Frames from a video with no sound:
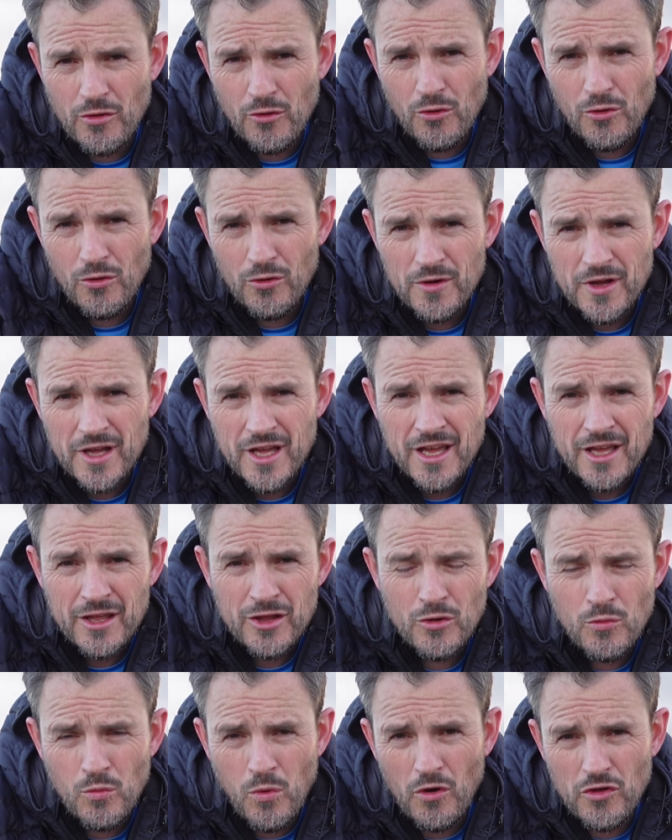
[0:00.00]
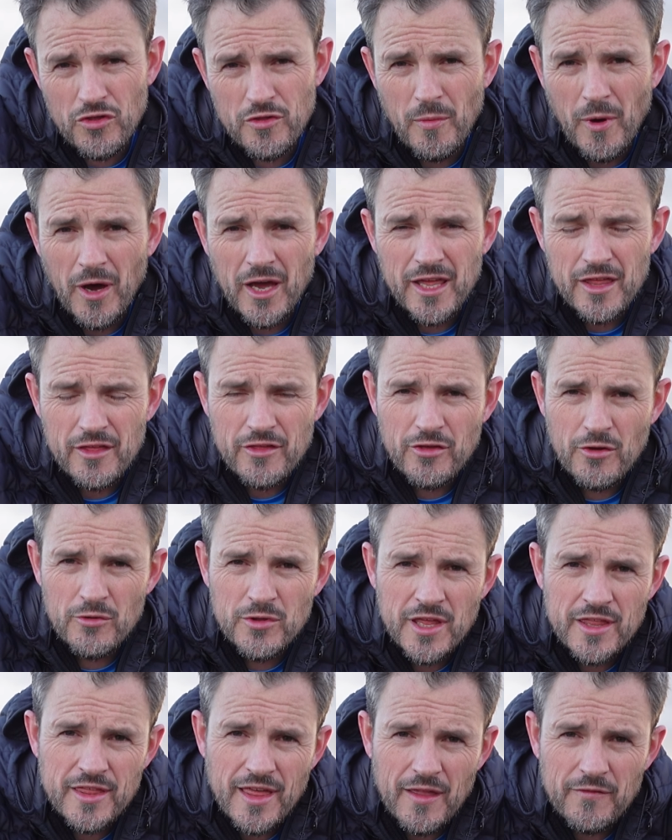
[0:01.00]
saw, you watched my
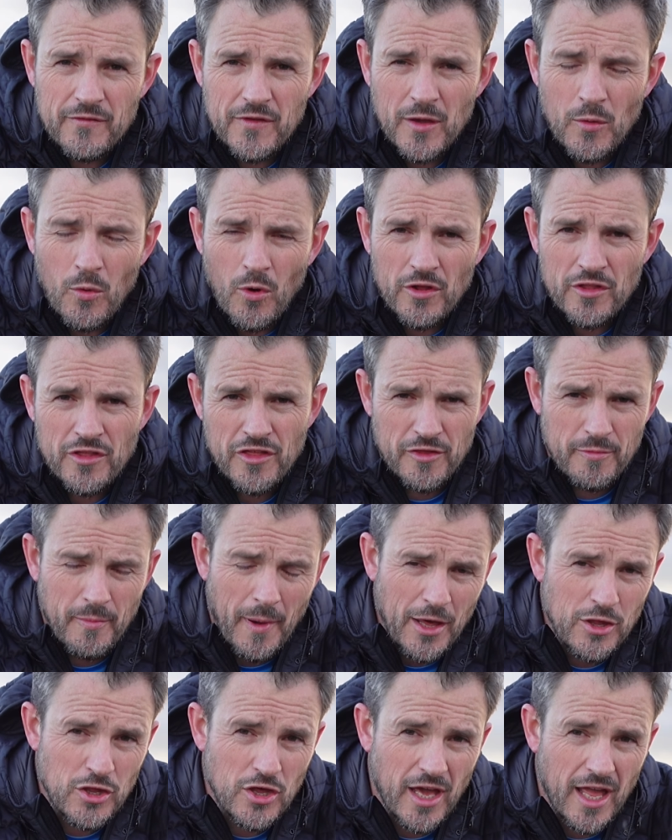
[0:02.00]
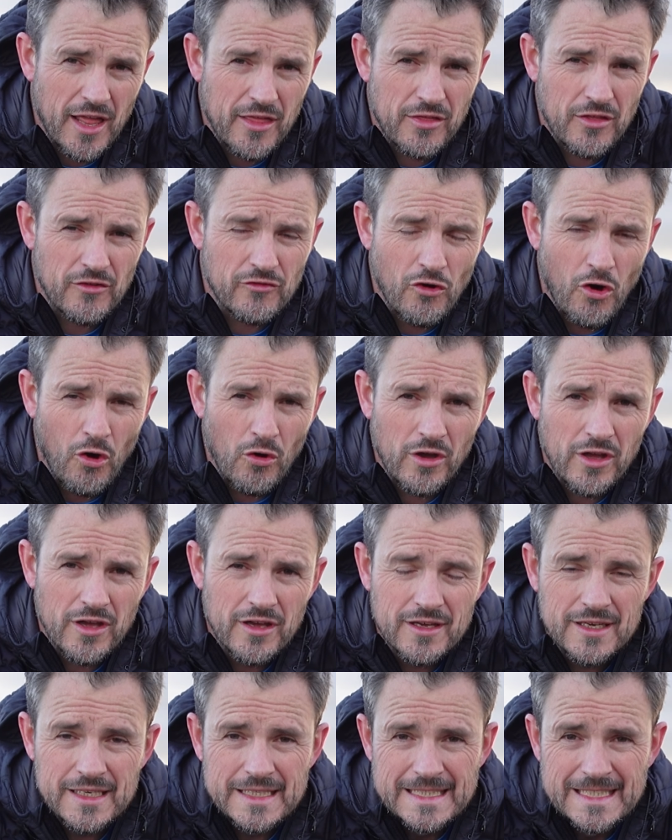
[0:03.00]
Sony ZV-1 smash against a rock.
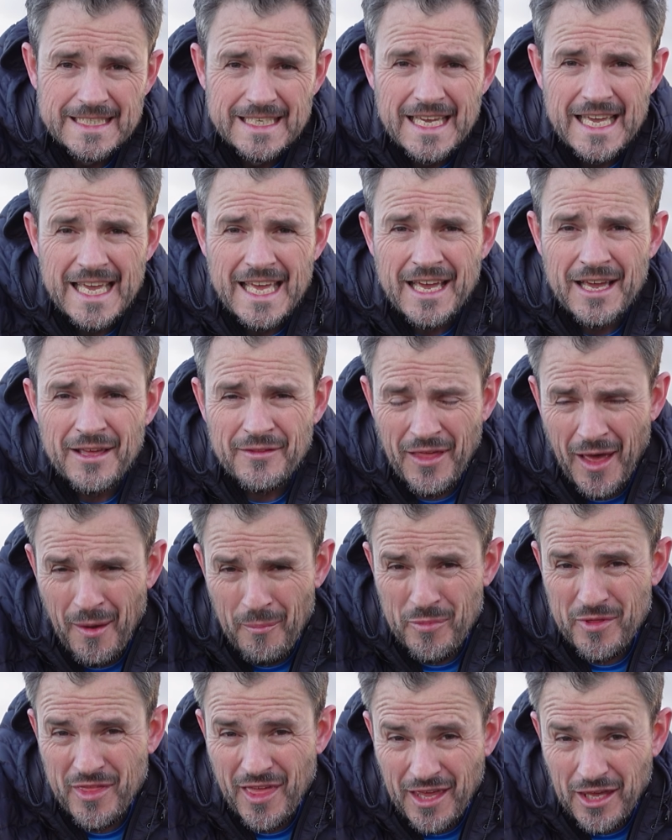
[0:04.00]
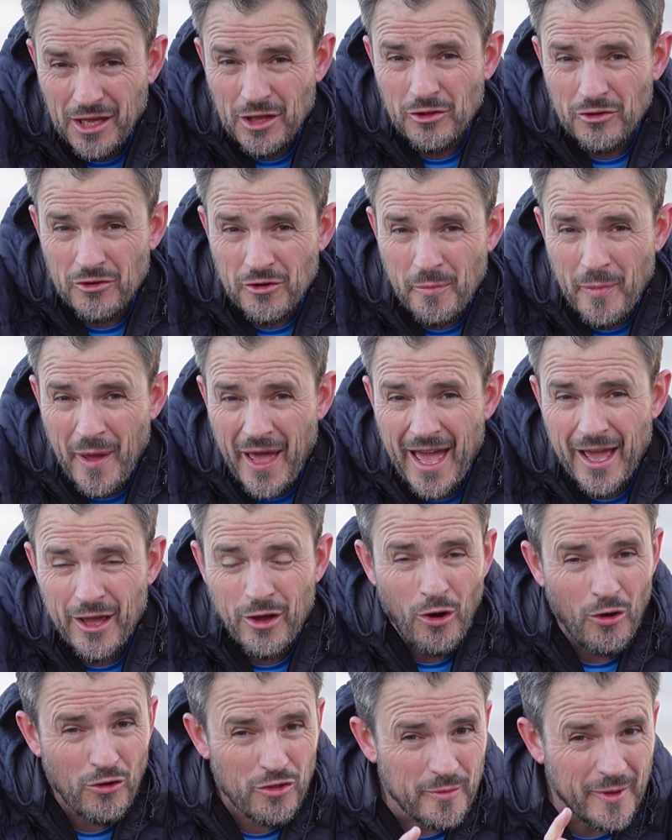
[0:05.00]
That particular repair
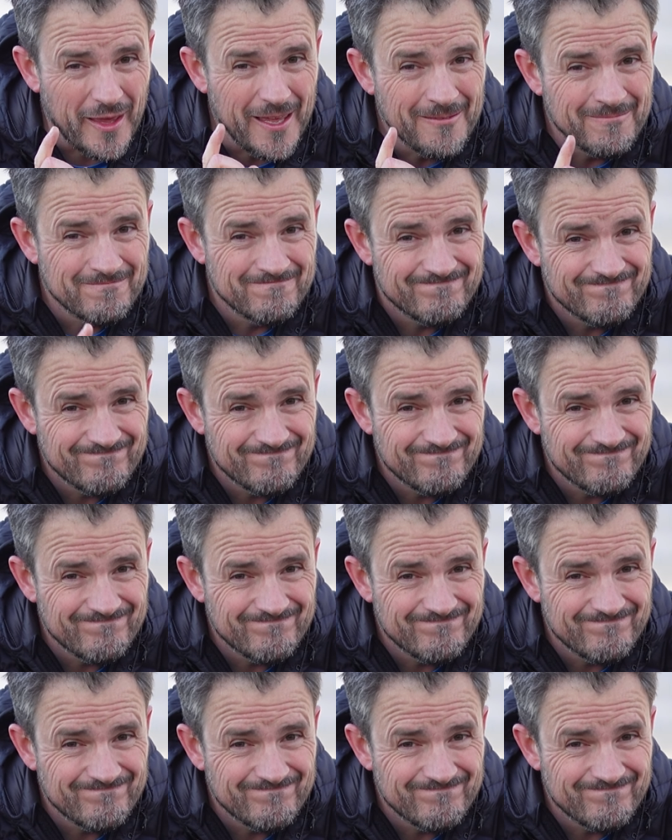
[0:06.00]
cost me,